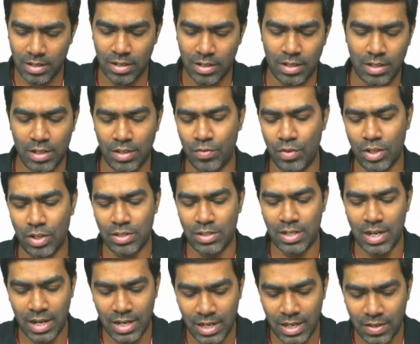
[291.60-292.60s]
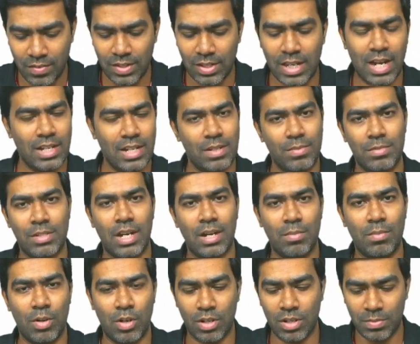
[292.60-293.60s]
if you are starting with calcium channel
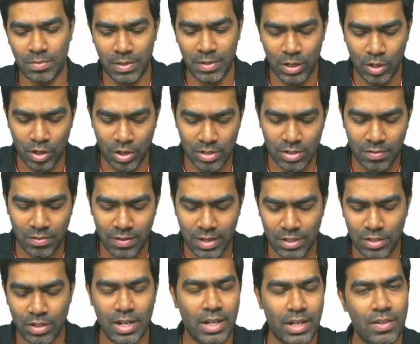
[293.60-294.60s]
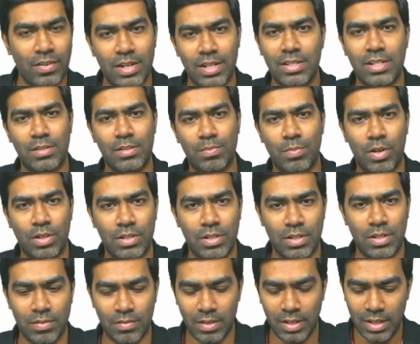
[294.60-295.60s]
blockers because the vasoreactive test is
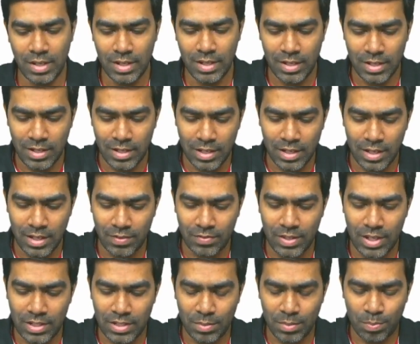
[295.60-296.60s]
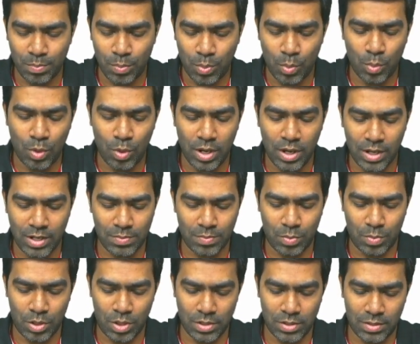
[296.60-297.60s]
positive, if there is a poor
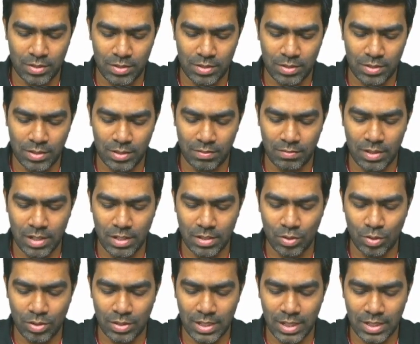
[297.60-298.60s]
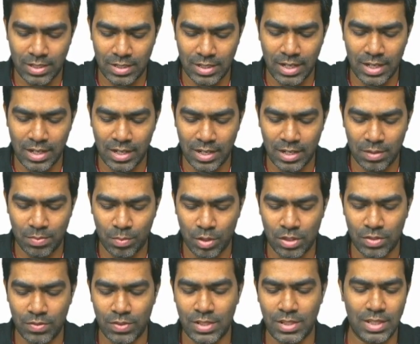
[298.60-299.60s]
response, there is no sustained response
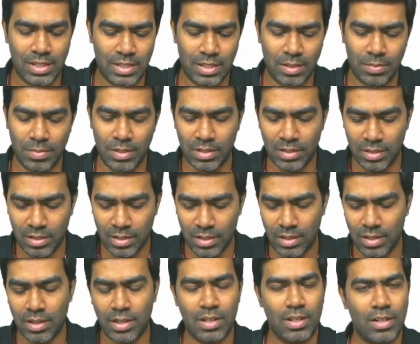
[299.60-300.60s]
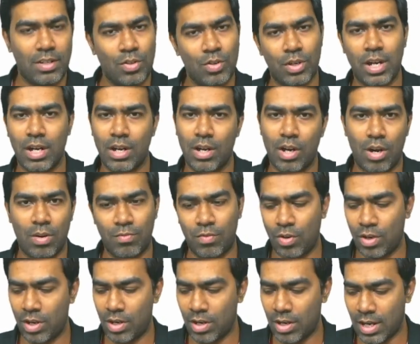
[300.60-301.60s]
with CCBs, you can opt for
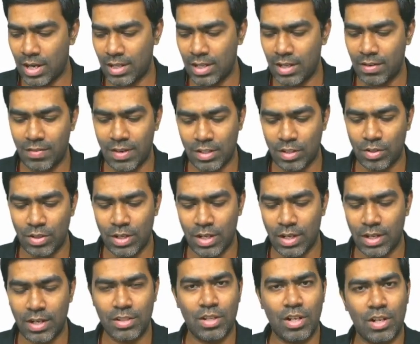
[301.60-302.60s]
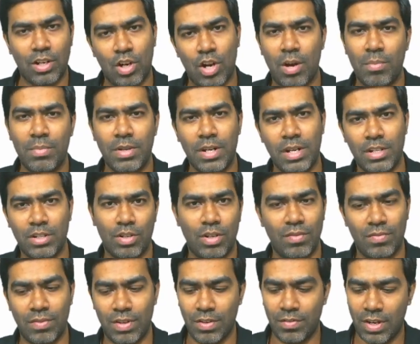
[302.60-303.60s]
other vasodilators or combination
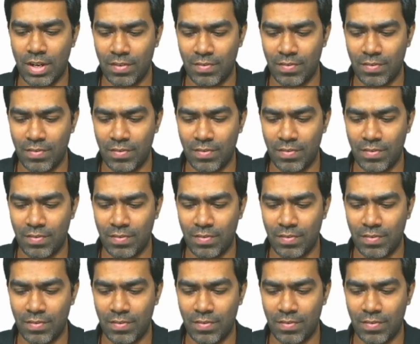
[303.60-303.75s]
of different